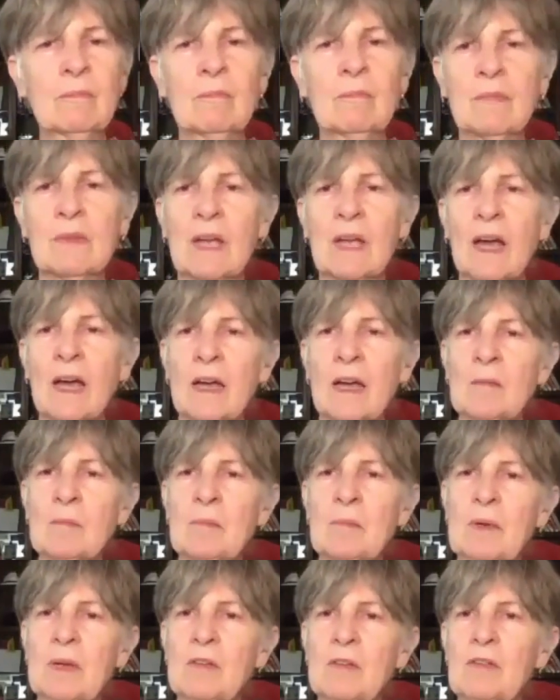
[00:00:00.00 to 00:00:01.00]
I'm
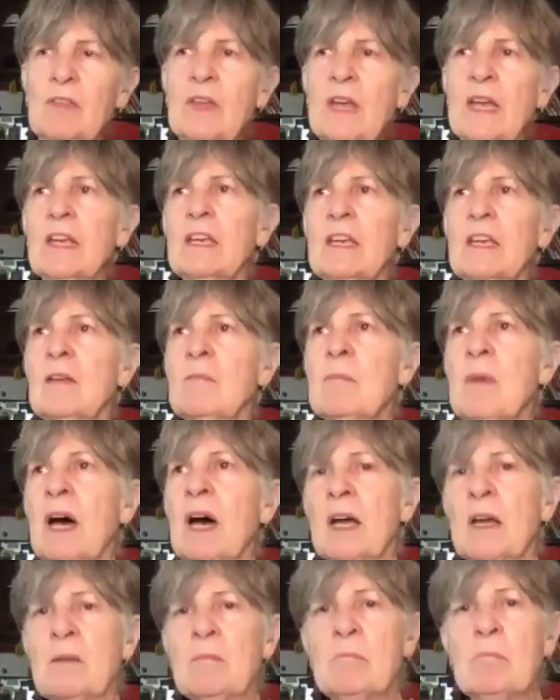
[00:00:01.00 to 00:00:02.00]
thanking
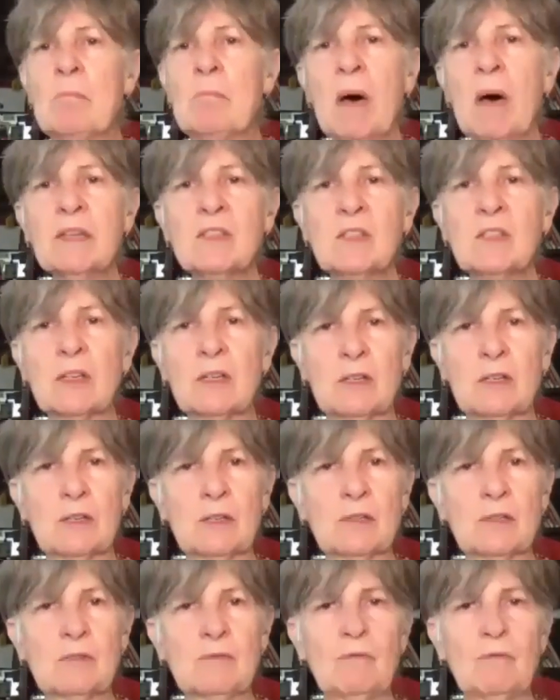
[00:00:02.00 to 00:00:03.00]
my
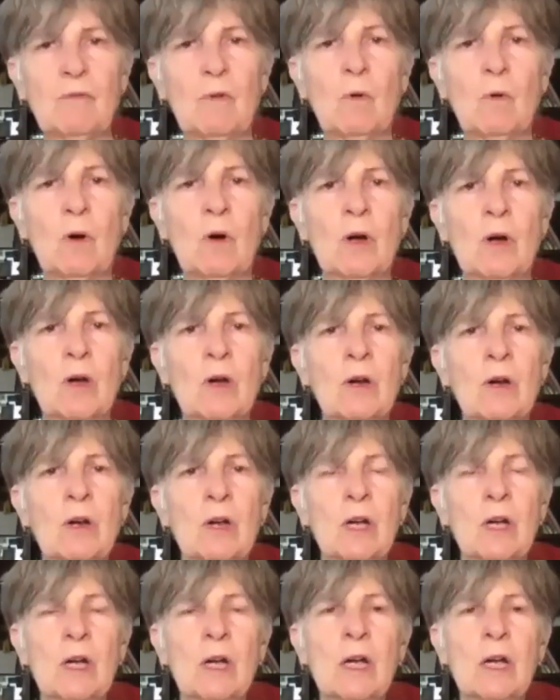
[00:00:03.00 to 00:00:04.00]
muscles for
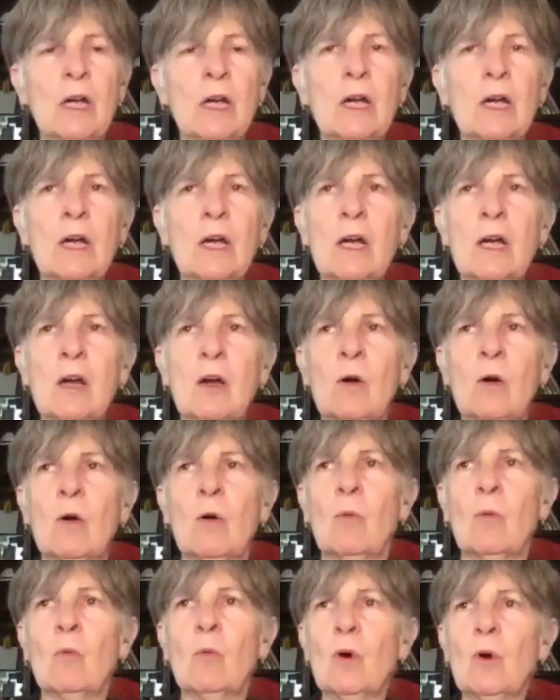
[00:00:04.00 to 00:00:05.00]

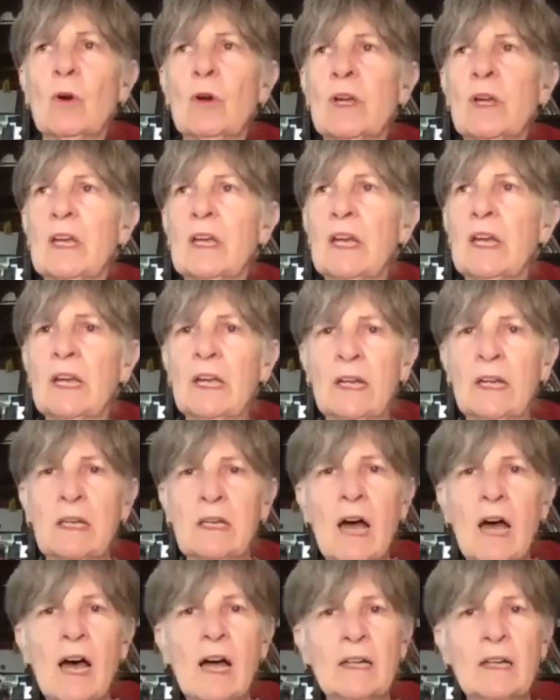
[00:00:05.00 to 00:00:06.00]
working and
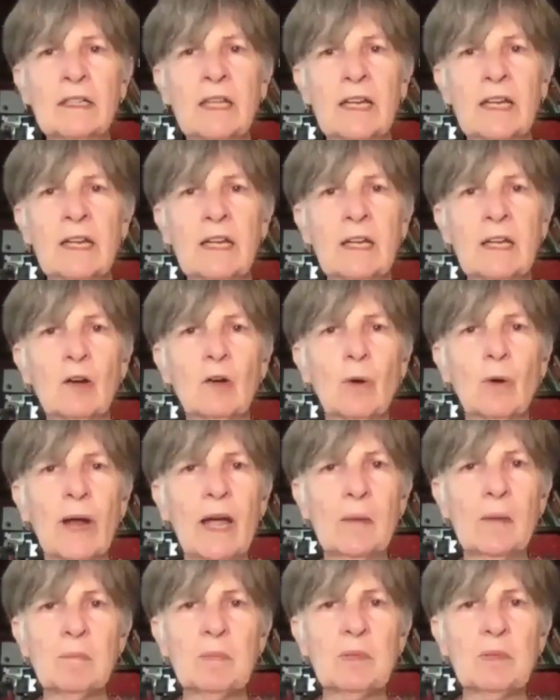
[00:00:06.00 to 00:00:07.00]
not getting
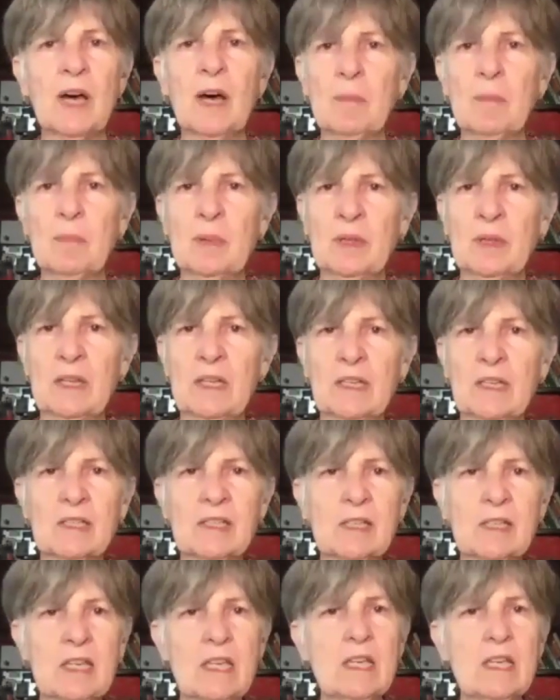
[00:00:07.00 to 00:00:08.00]
cramped up in this
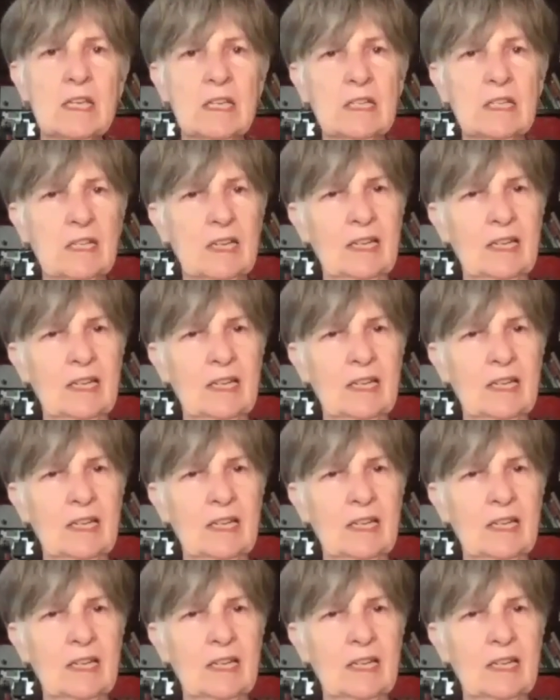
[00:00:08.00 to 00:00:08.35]
heat.